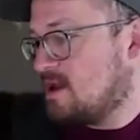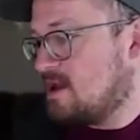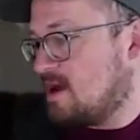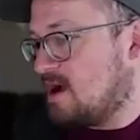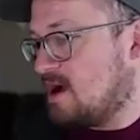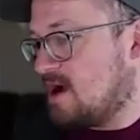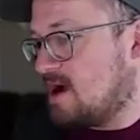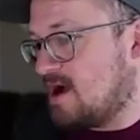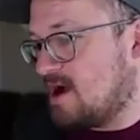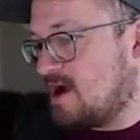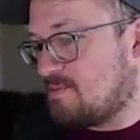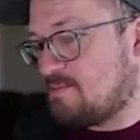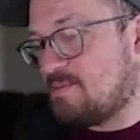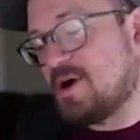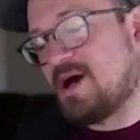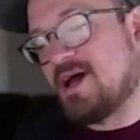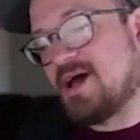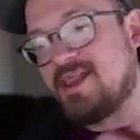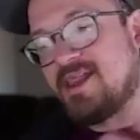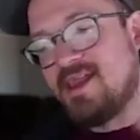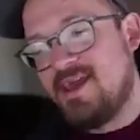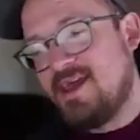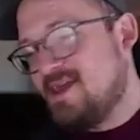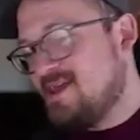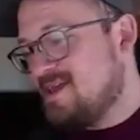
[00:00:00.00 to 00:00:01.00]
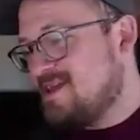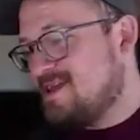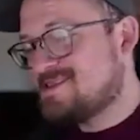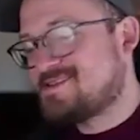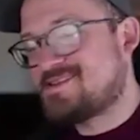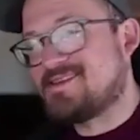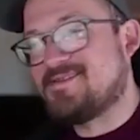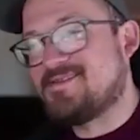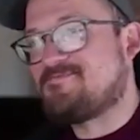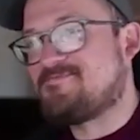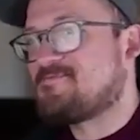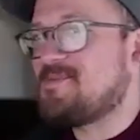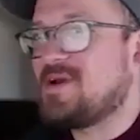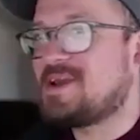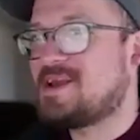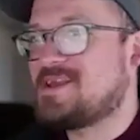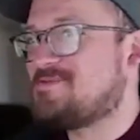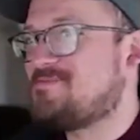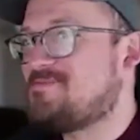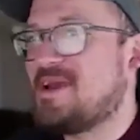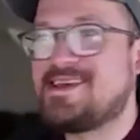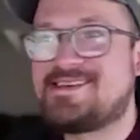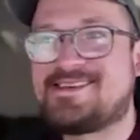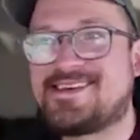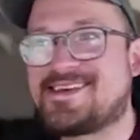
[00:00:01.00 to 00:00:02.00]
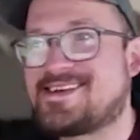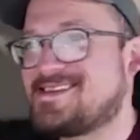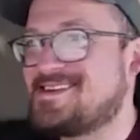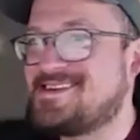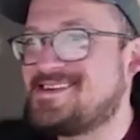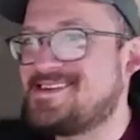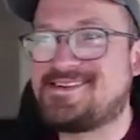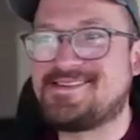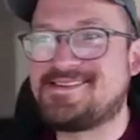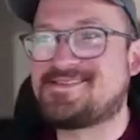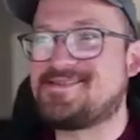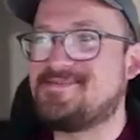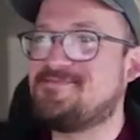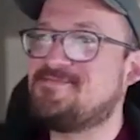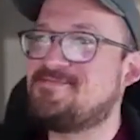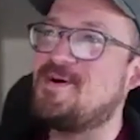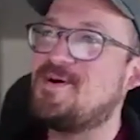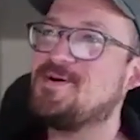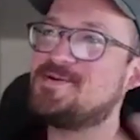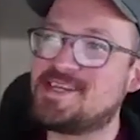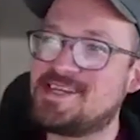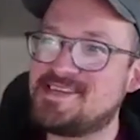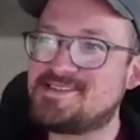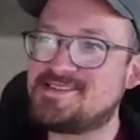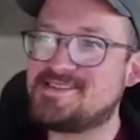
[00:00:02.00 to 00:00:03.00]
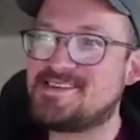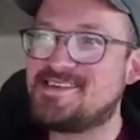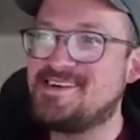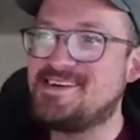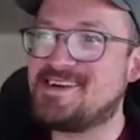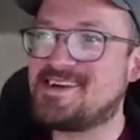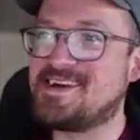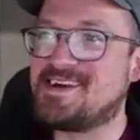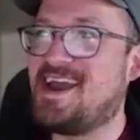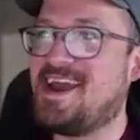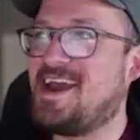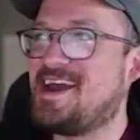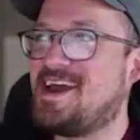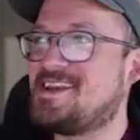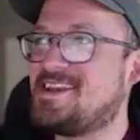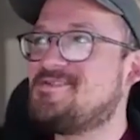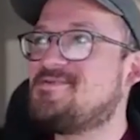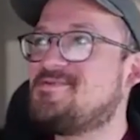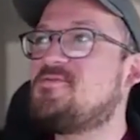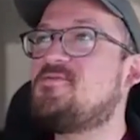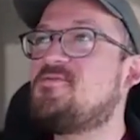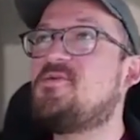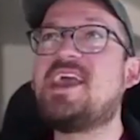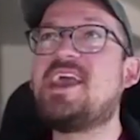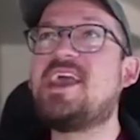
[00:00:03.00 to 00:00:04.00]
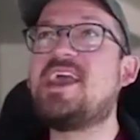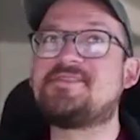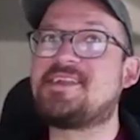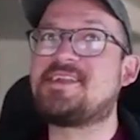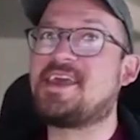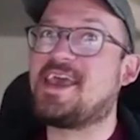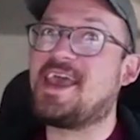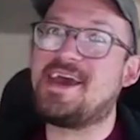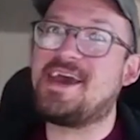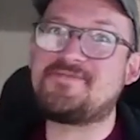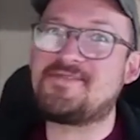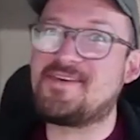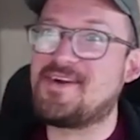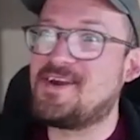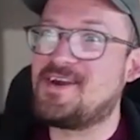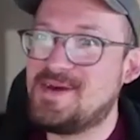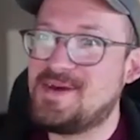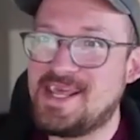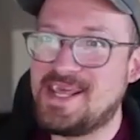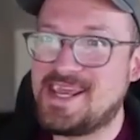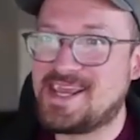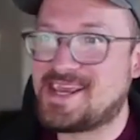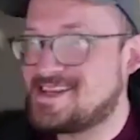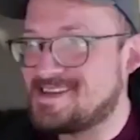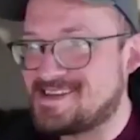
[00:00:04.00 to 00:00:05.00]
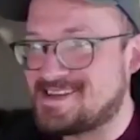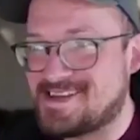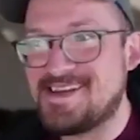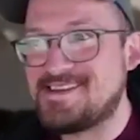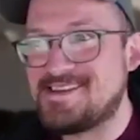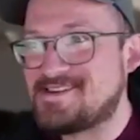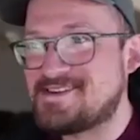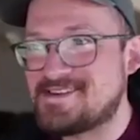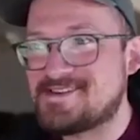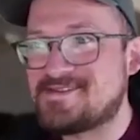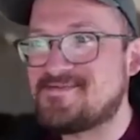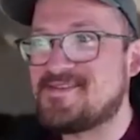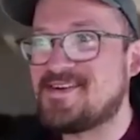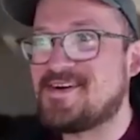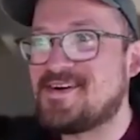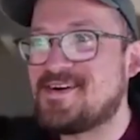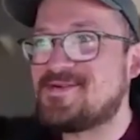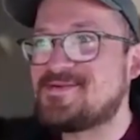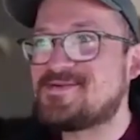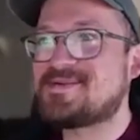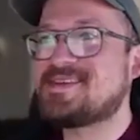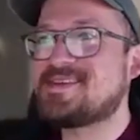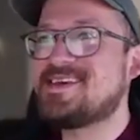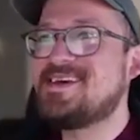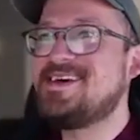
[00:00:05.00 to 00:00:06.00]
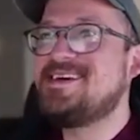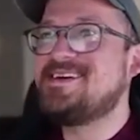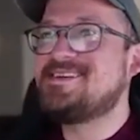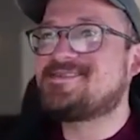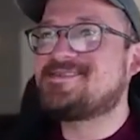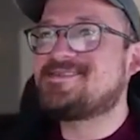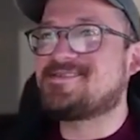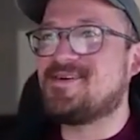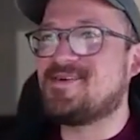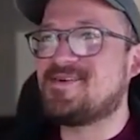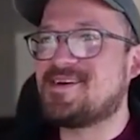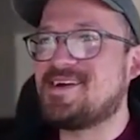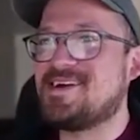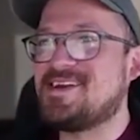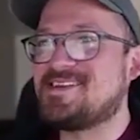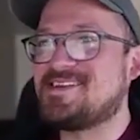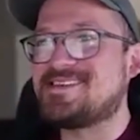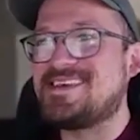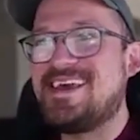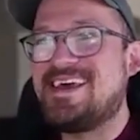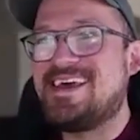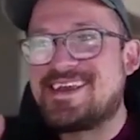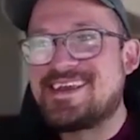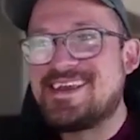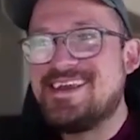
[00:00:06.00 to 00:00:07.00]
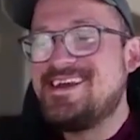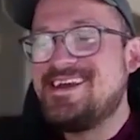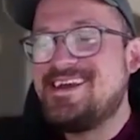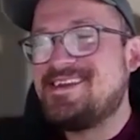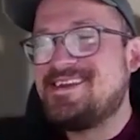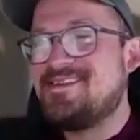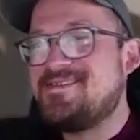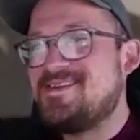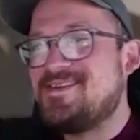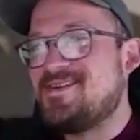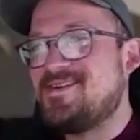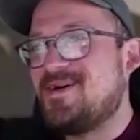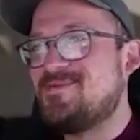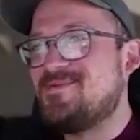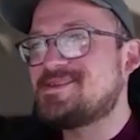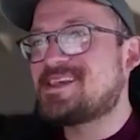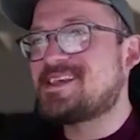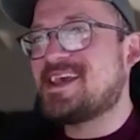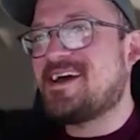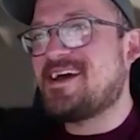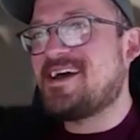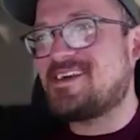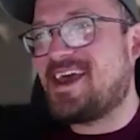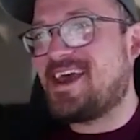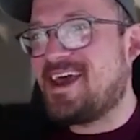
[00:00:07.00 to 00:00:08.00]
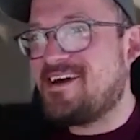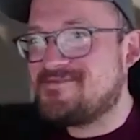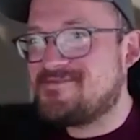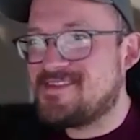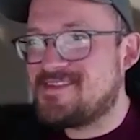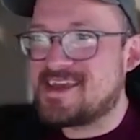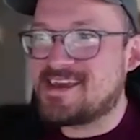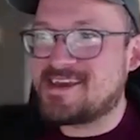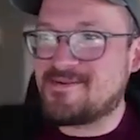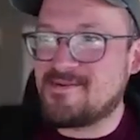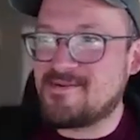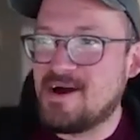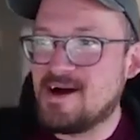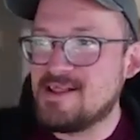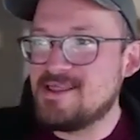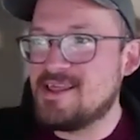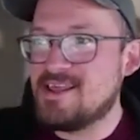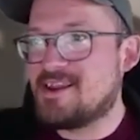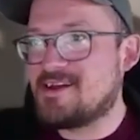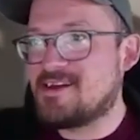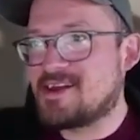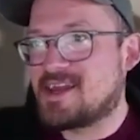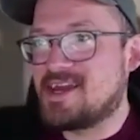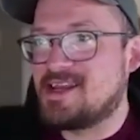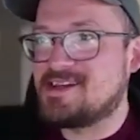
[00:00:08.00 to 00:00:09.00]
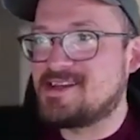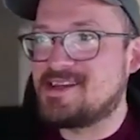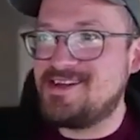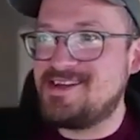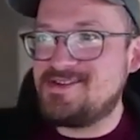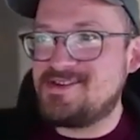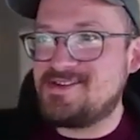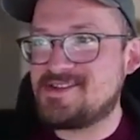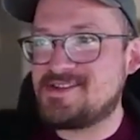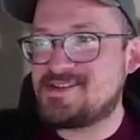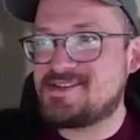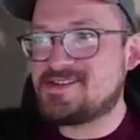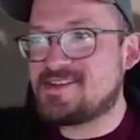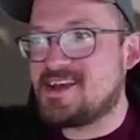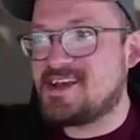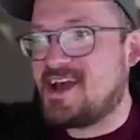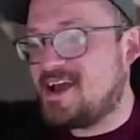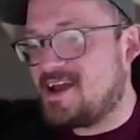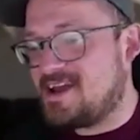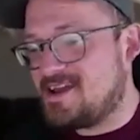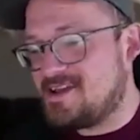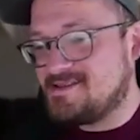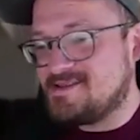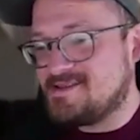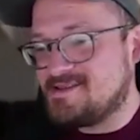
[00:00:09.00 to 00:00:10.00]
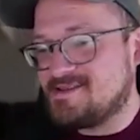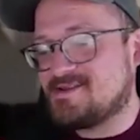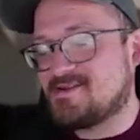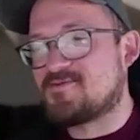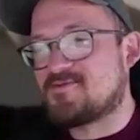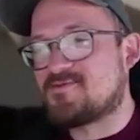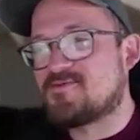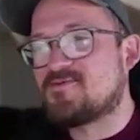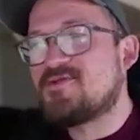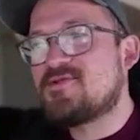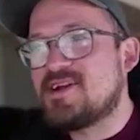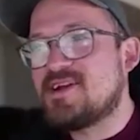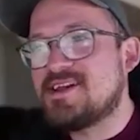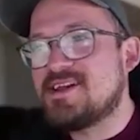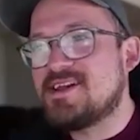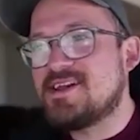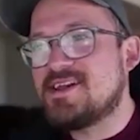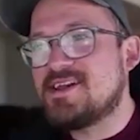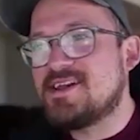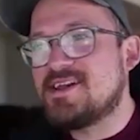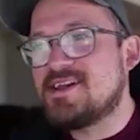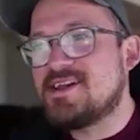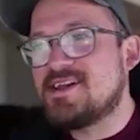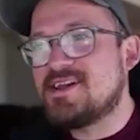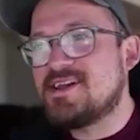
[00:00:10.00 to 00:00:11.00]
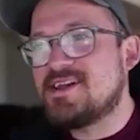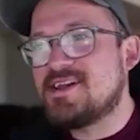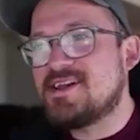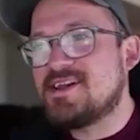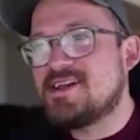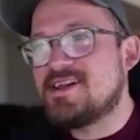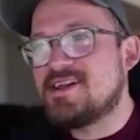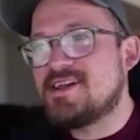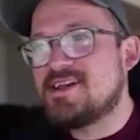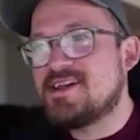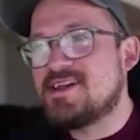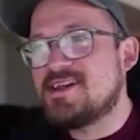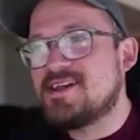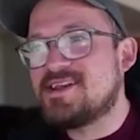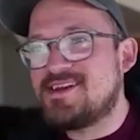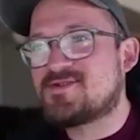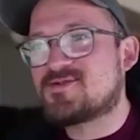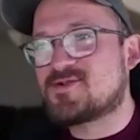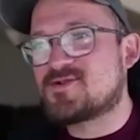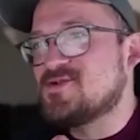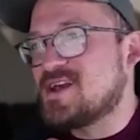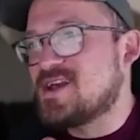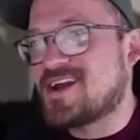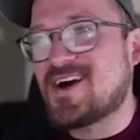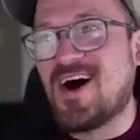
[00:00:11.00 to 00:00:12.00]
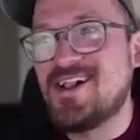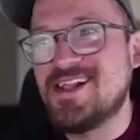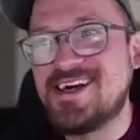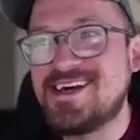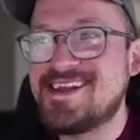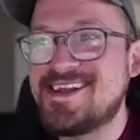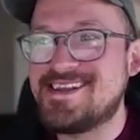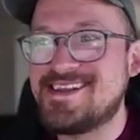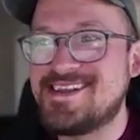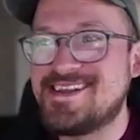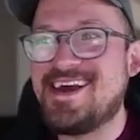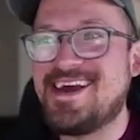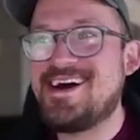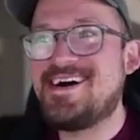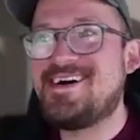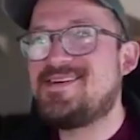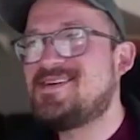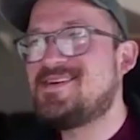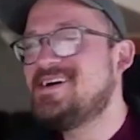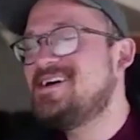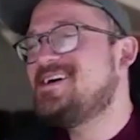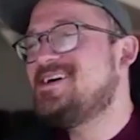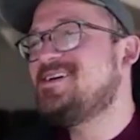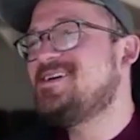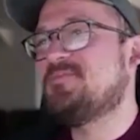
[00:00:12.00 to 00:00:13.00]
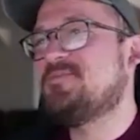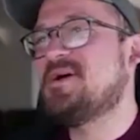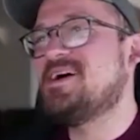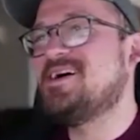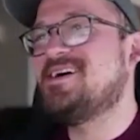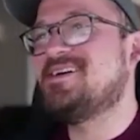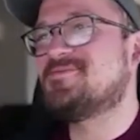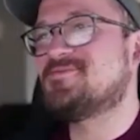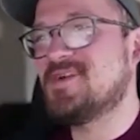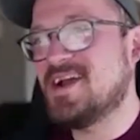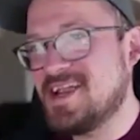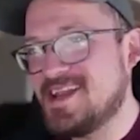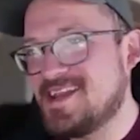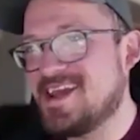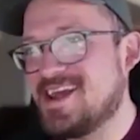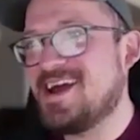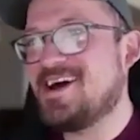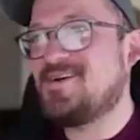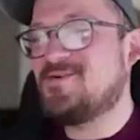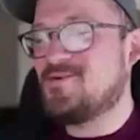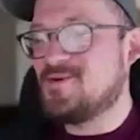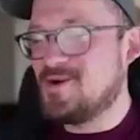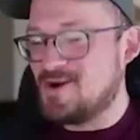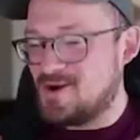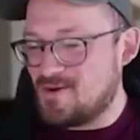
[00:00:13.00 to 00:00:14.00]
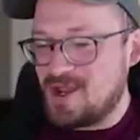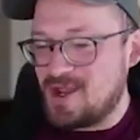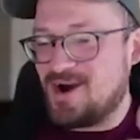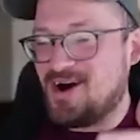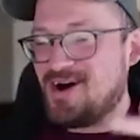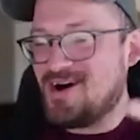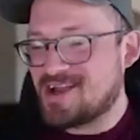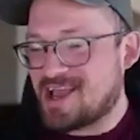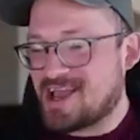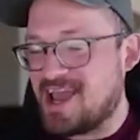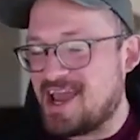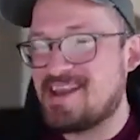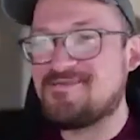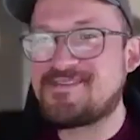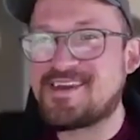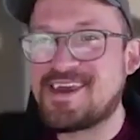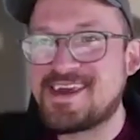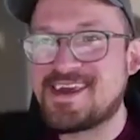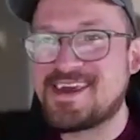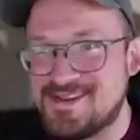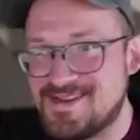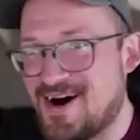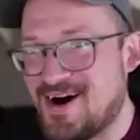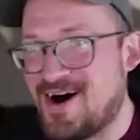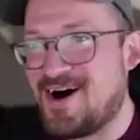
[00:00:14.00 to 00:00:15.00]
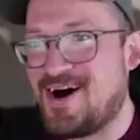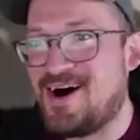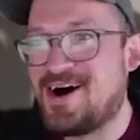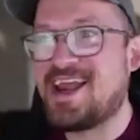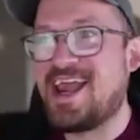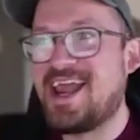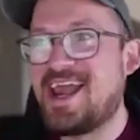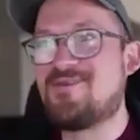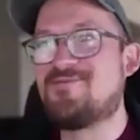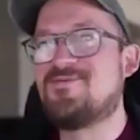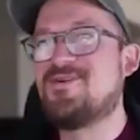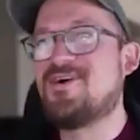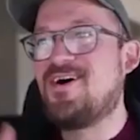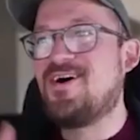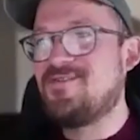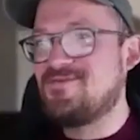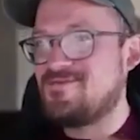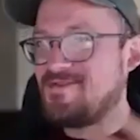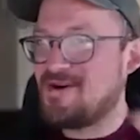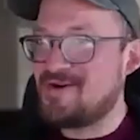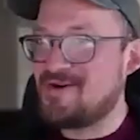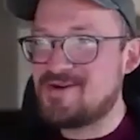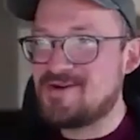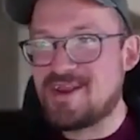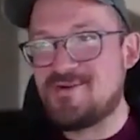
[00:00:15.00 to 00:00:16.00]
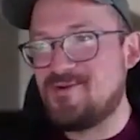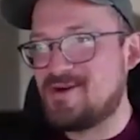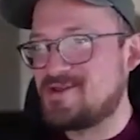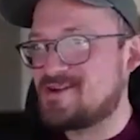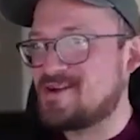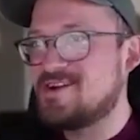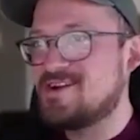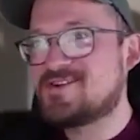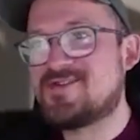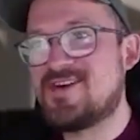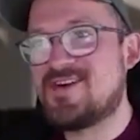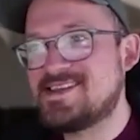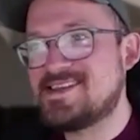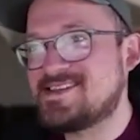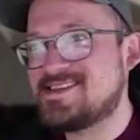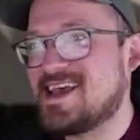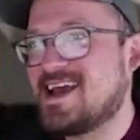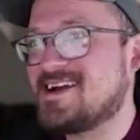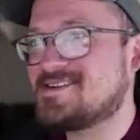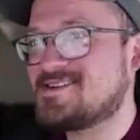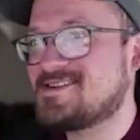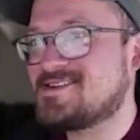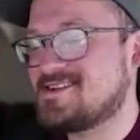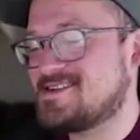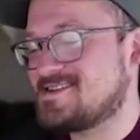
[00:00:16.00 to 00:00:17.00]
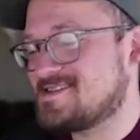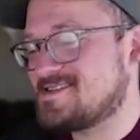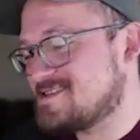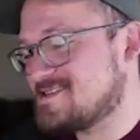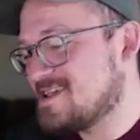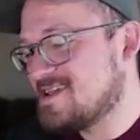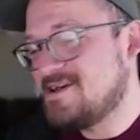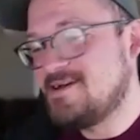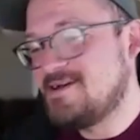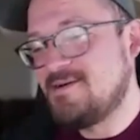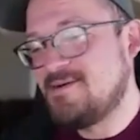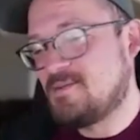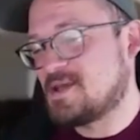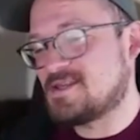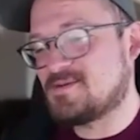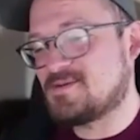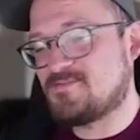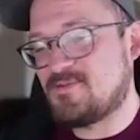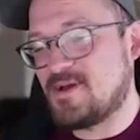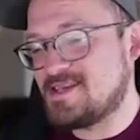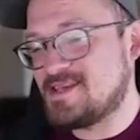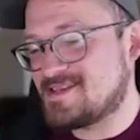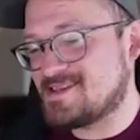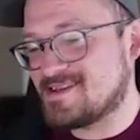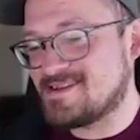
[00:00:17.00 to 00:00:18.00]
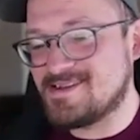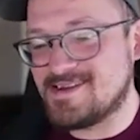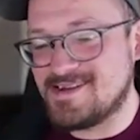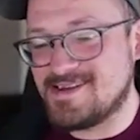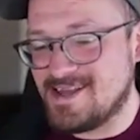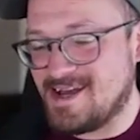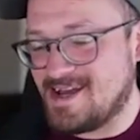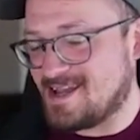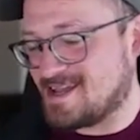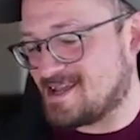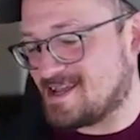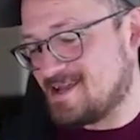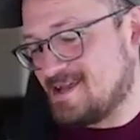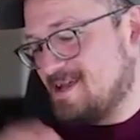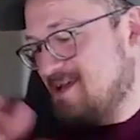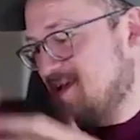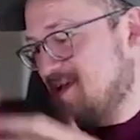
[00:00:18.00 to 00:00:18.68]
Uh, but it's a it's basically just a multi-sig and we haven't had very many contentious votes. So it's like you, you almost have to have like a lot of contentious sides to really truly call it a DAO. But right now we we all kind of get along and we're all voting with our transactions. But it's basically like,